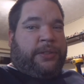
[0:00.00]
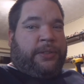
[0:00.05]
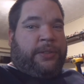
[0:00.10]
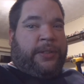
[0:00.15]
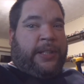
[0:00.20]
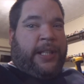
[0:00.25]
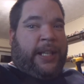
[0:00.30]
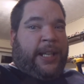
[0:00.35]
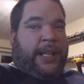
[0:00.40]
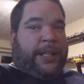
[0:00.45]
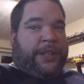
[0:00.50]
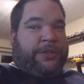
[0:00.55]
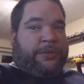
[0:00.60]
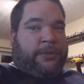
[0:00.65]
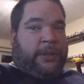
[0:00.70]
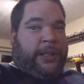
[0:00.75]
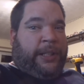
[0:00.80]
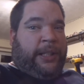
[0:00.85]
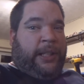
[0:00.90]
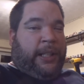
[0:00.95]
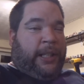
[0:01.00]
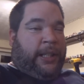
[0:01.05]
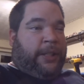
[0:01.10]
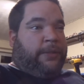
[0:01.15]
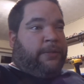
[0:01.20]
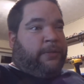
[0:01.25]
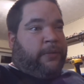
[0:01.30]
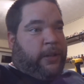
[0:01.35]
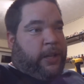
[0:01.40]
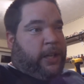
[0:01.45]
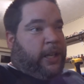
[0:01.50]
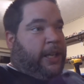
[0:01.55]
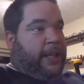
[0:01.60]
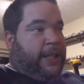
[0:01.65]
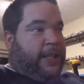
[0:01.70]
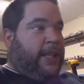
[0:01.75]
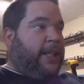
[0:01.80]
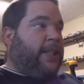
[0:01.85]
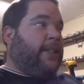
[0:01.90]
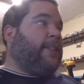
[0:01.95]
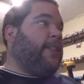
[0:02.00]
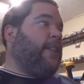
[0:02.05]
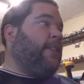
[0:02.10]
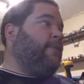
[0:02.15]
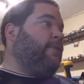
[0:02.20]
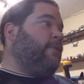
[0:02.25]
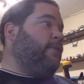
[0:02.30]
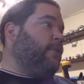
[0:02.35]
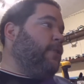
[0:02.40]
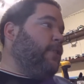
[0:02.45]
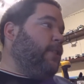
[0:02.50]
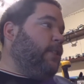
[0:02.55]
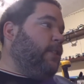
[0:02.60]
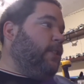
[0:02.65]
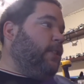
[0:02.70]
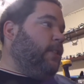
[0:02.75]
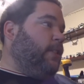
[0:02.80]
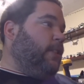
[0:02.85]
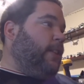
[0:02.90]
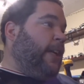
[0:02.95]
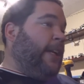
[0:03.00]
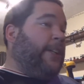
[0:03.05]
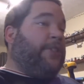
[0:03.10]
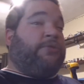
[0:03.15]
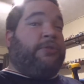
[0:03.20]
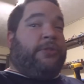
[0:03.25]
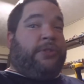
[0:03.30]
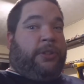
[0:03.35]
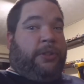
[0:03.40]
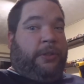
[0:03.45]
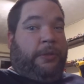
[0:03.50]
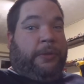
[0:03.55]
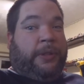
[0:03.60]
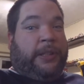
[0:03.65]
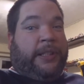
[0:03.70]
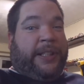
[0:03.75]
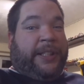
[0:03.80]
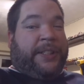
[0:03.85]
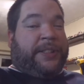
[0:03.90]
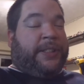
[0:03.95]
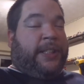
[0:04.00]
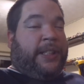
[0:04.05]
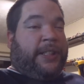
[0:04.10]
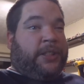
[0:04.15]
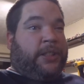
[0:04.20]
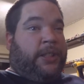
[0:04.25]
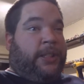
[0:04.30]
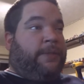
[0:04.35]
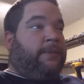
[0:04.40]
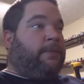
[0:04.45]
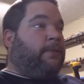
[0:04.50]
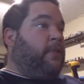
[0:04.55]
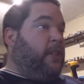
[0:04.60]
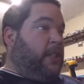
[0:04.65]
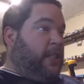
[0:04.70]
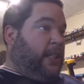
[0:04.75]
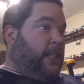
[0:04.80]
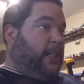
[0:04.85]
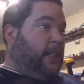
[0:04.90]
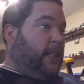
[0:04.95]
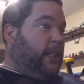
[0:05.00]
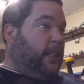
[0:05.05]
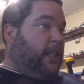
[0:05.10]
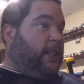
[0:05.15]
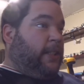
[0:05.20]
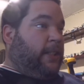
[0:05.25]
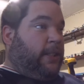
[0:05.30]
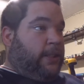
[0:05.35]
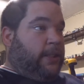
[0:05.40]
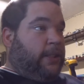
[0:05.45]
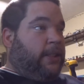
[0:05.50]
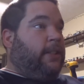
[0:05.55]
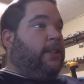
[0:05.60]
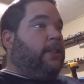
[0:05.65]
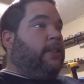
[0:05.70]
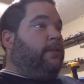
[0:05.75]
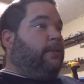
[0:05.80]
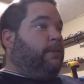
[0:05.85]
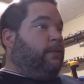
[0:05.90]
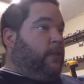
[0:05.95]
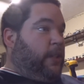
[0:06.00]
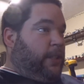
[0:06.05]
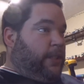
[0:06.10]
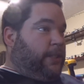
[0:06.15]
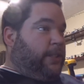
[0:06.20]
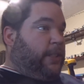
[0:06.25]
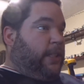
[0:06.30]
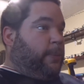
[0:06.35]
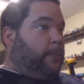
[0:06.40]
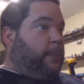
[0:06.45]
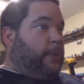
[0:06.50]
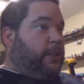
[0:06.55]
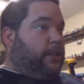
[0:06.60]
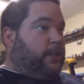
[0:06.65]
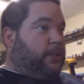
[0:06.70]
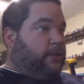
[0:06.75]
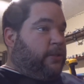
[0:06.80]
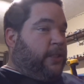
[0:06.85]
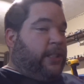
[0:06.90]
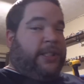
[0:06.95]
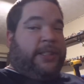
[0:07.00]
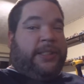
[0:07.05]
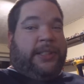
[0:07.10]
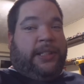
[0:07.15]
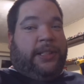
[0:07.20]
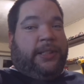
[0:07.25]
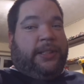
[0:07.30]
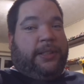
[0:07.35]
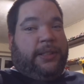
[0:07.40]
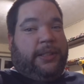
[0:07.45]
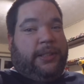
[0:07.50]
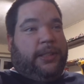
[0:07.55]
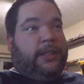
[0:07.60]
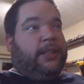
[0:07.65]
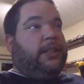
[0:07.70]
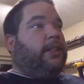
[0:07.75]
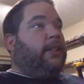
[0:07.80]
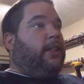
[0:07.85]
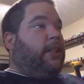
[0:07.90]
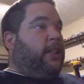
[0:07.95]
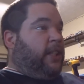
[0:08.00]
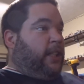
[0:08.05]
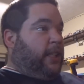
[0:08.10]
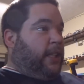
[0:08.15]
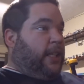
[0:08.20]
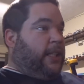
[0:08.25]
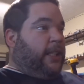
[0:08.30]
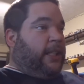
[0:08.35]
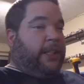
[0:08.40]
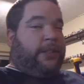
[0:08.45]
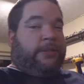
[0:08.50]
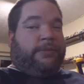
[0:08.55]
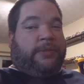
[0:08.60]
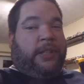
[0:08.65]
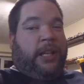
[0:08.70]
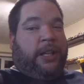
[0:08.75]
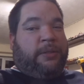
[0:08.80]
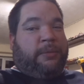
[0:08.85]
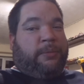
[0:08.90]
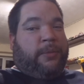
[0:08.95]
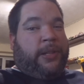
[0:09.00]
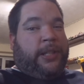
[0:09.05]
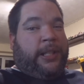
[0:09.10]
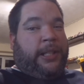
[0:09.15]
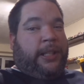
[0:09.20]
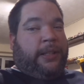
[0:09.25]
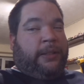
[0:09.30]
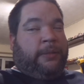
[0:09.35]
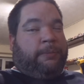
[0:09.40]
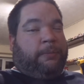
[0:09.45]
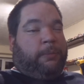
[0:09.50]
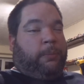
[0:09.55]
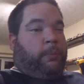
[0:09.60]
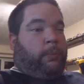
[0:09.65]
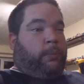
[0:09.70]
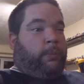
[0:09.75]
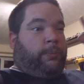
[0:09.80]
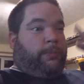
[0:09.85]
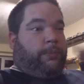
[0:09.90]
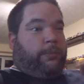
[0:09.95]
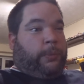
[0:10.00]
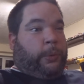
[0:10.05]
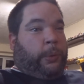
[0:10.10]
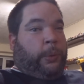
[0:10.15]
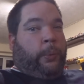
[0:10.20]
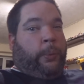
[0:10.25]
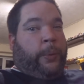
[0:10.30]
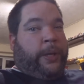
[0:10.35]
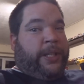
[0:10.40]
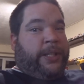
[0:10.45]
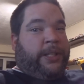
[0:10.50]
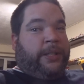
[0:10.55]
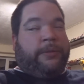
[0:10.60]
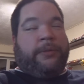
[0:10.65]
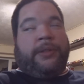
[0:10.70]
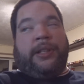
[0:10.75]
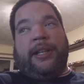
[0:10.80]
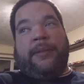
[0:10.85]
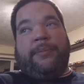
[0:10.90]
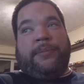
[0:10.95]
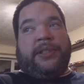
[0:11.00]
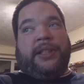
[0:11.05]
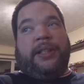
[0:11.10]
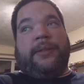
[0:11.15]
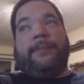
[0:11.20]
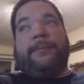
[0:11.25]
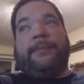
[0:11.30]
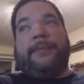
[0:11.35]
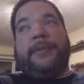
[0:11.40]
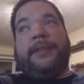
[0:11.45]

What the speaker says: do that extra click, right-click, and then... extra 2 clicks, actually. Right-click, run as administrator, and then click run when the little window comes up.